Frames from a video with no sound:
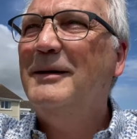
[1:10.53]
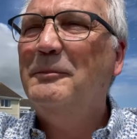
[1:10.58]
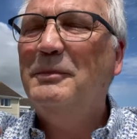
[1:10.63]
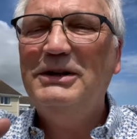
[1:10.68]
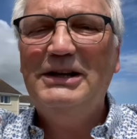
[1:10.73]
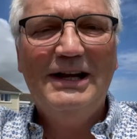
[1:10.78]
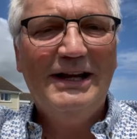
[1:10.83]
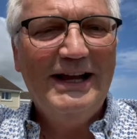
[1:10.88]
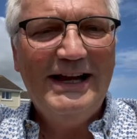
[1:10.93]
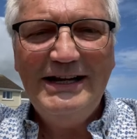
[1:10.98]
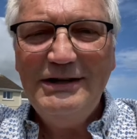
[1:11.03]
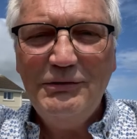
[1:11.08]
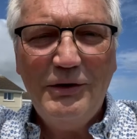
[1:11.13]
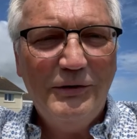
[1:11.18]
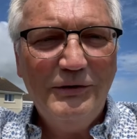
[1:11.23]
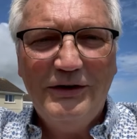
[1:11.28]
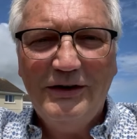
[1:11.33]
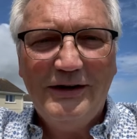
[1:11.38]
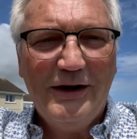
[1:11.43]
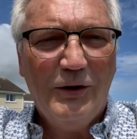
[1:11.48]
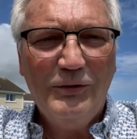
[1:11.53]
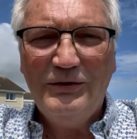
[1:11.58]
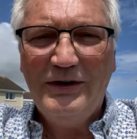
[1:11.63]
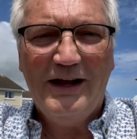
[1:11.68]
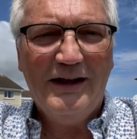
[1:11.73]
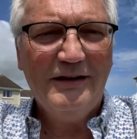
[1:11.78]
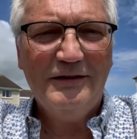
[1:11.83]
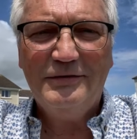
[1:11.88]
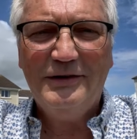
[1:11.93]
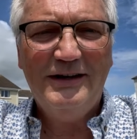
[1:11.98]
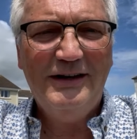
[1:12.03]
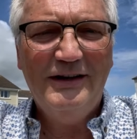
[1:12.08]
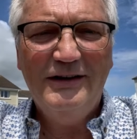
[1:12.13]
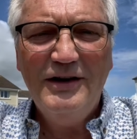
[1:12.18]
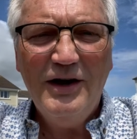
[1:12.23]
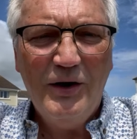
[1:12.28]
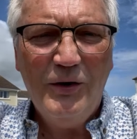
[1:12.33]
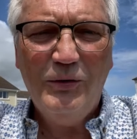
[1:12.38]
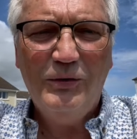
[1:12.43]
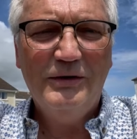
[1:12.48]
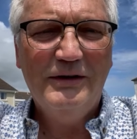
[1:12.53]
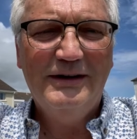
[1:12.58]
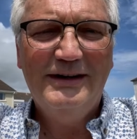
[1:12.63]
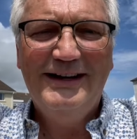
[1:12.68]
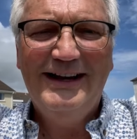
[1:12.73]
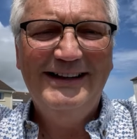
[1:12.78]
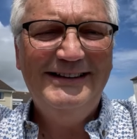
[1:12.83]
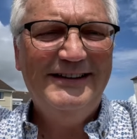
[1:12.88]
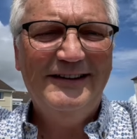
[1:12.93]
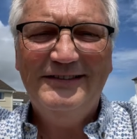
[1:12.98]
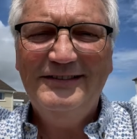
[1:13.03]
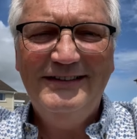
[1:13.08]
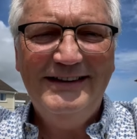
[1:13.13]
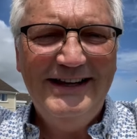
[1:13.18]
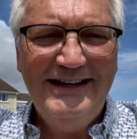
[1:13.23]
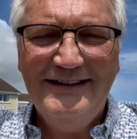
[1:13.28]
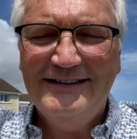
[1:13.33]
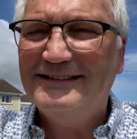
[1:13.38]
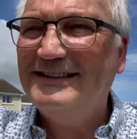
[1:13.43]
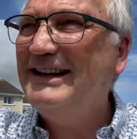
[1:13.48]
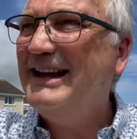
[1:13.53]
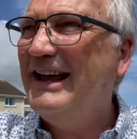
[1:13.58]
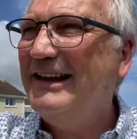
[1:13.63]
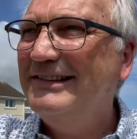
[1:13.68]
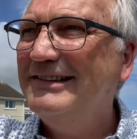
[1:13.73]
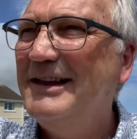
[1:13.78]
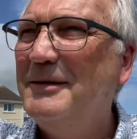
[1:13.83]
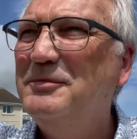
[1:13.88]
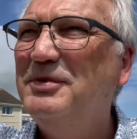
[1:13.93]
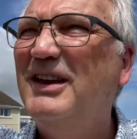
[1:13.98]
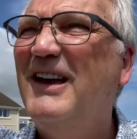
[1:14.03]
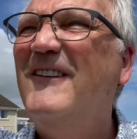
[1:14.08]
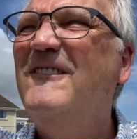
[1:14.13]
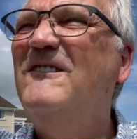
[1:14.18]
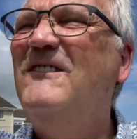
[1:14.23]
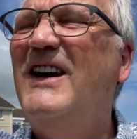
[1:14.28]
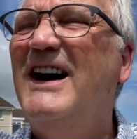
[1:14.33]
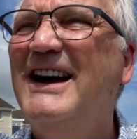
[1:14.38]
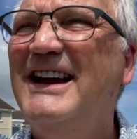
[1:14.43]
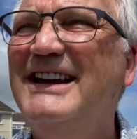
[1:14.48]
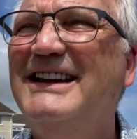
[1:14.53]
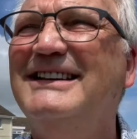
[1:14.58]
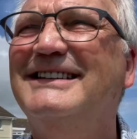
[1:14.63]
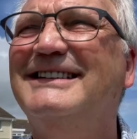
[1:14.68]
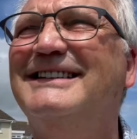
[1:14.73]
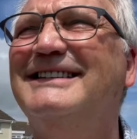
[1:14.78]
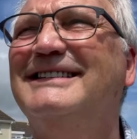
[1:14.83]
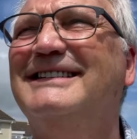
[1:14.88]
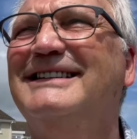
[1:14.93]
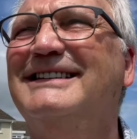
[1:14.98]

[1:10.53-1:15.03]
But the lady who owned the hotel went, no, it doesn't need it. Gas lamps are fine.